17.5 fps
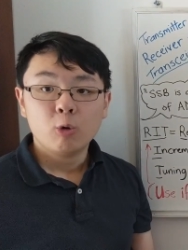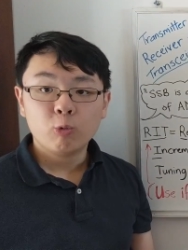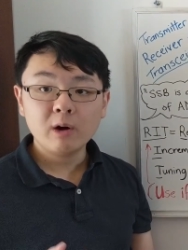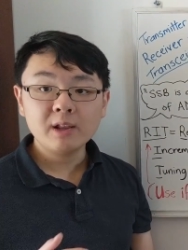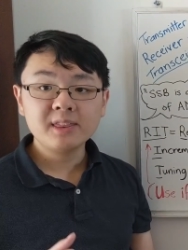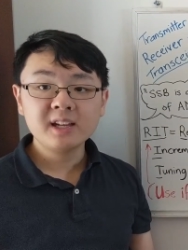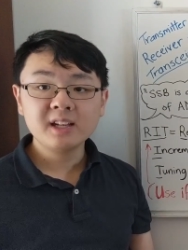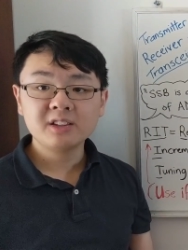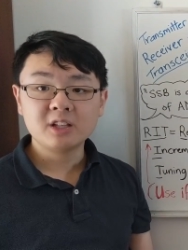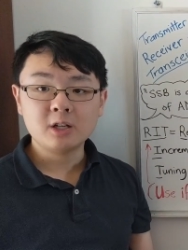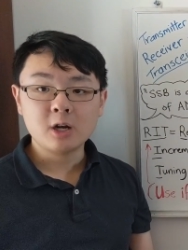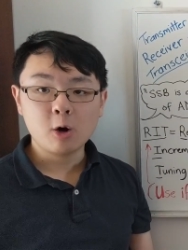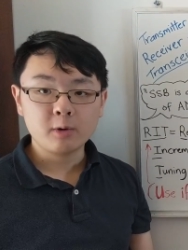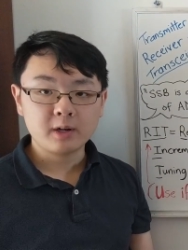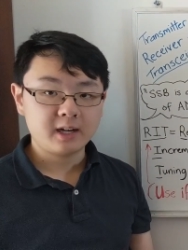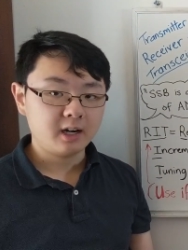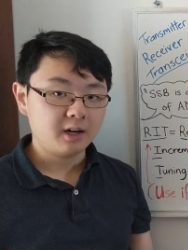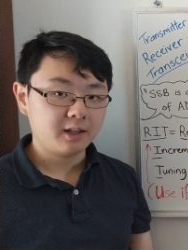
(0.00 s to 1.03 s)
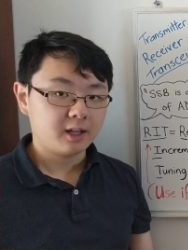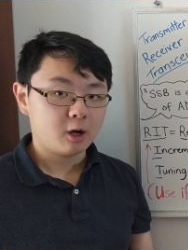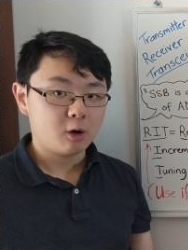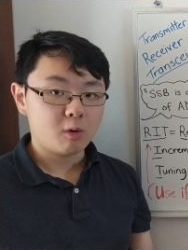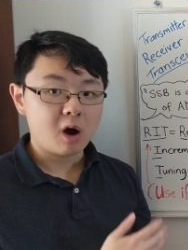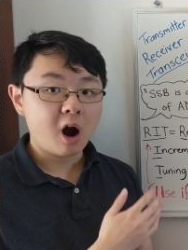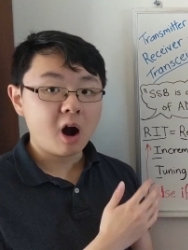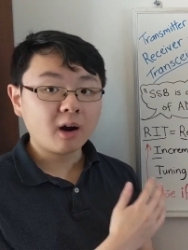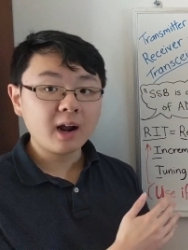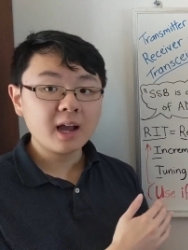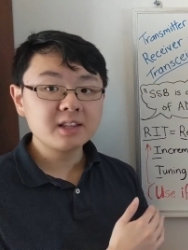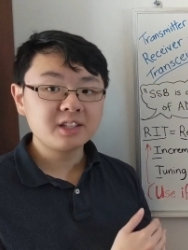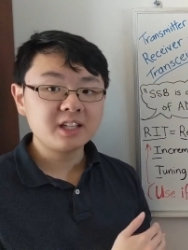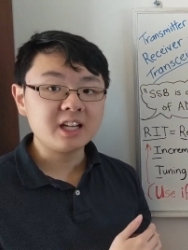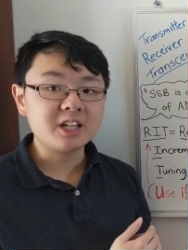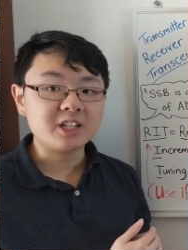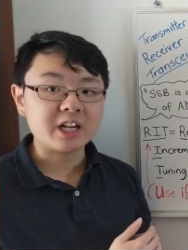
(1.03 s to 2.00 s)
One thing to note here, though,
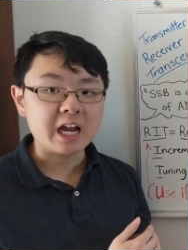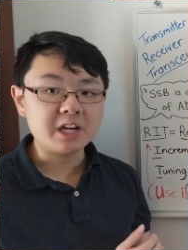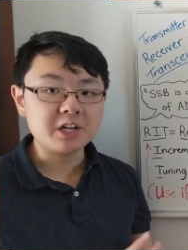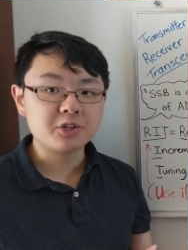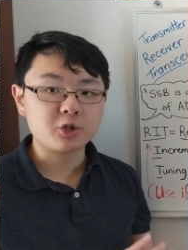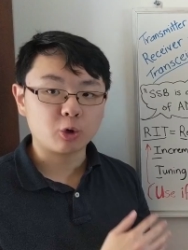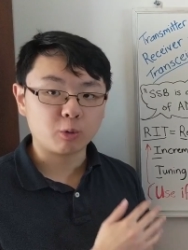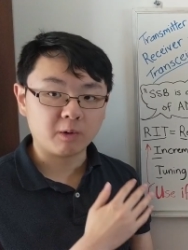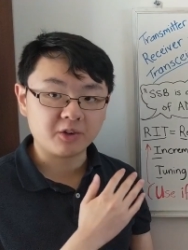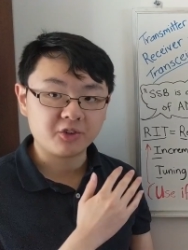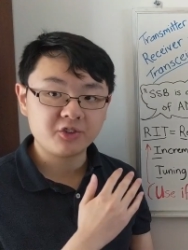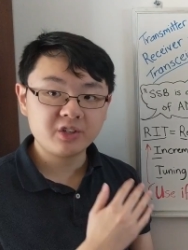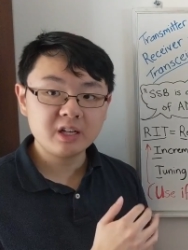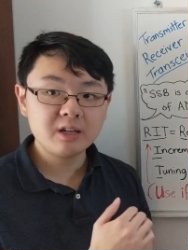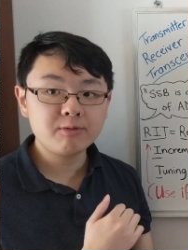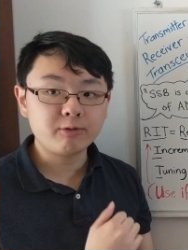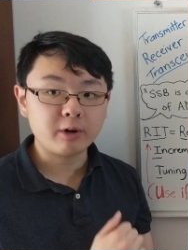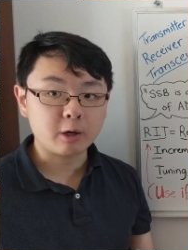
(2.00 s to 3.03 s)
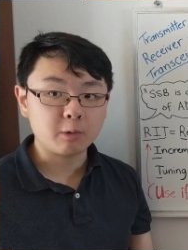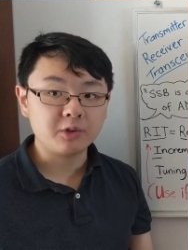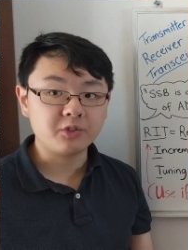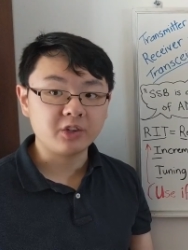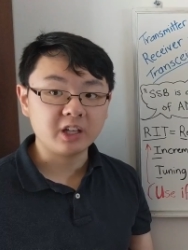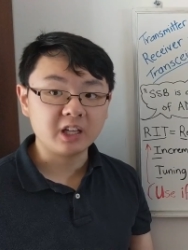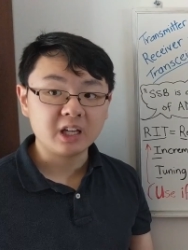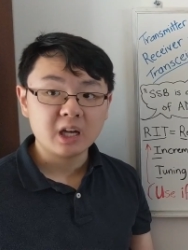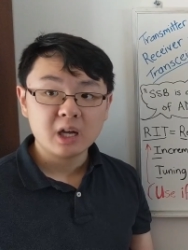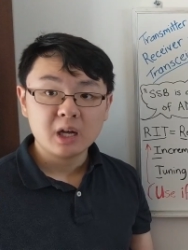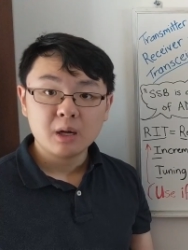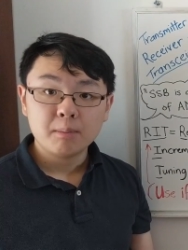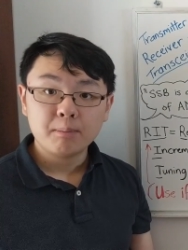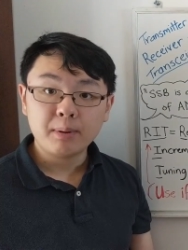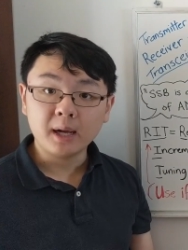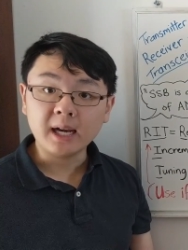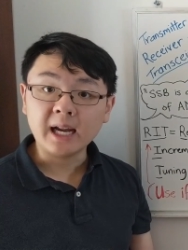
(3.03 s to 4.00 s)
RIT changes your receive frequency,
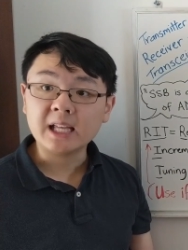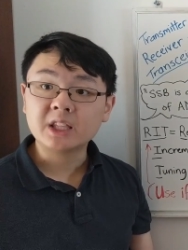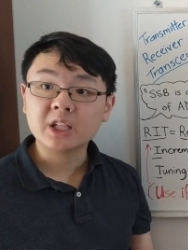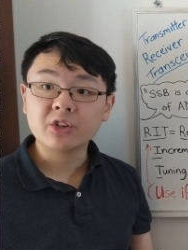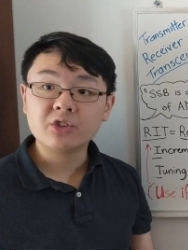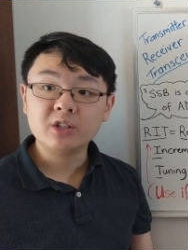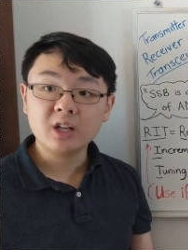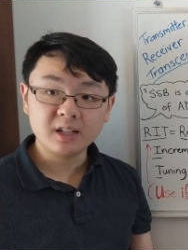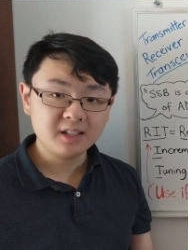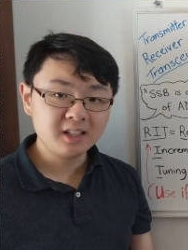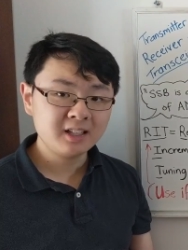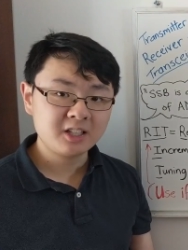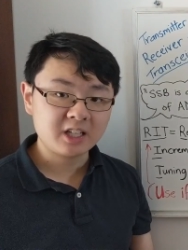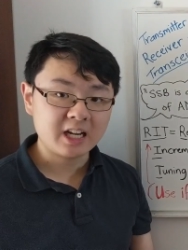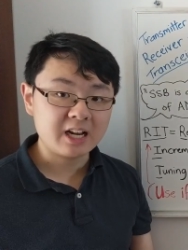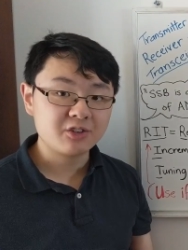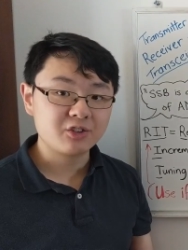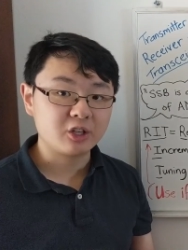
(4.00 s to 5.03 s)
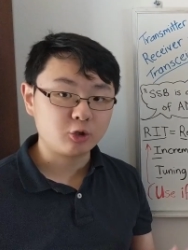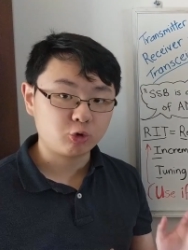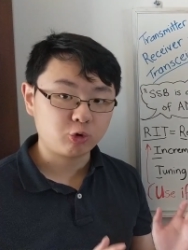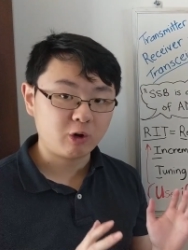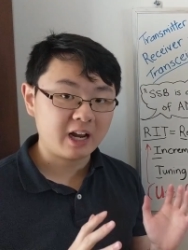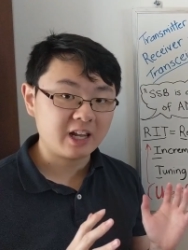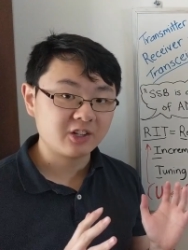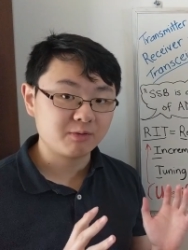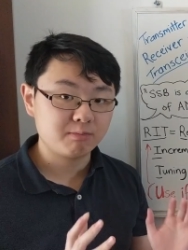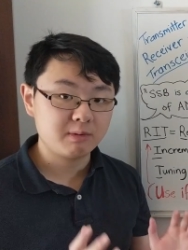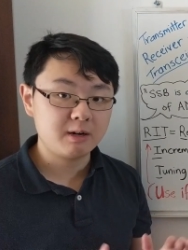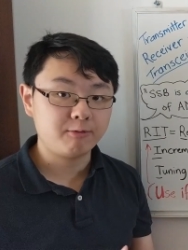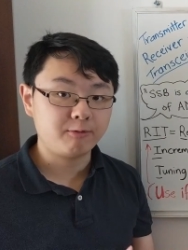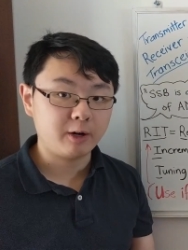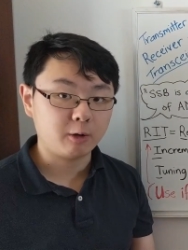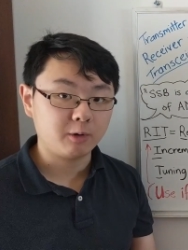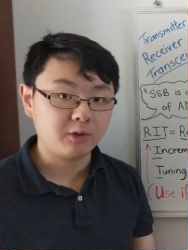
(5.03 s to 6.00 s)
but it does nothing to change the
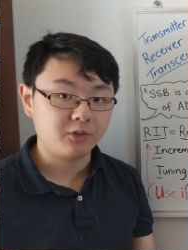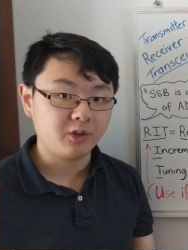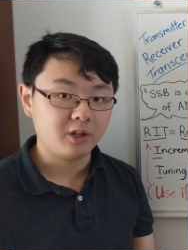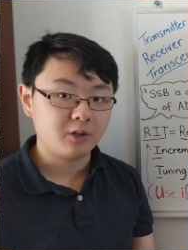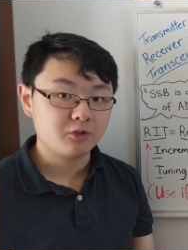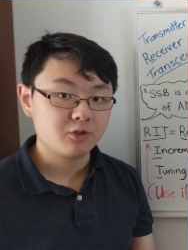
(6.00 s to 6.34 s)
transmit frequency.